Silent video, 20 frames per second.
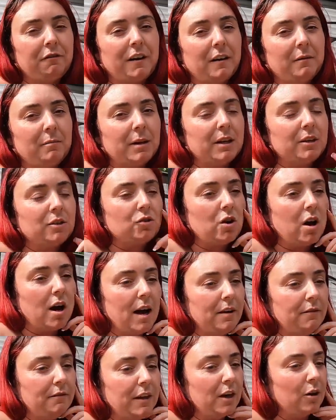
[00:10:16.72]
45-minute
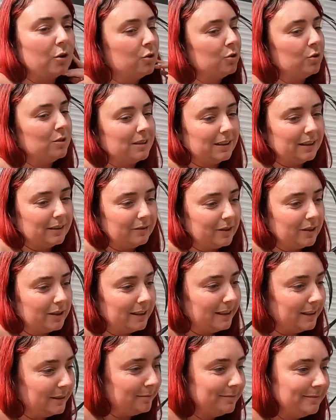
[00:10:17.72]
drive. They don't do
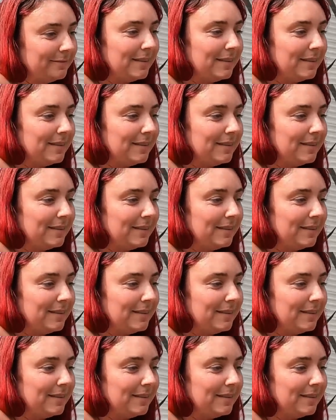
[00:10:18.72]
delivery.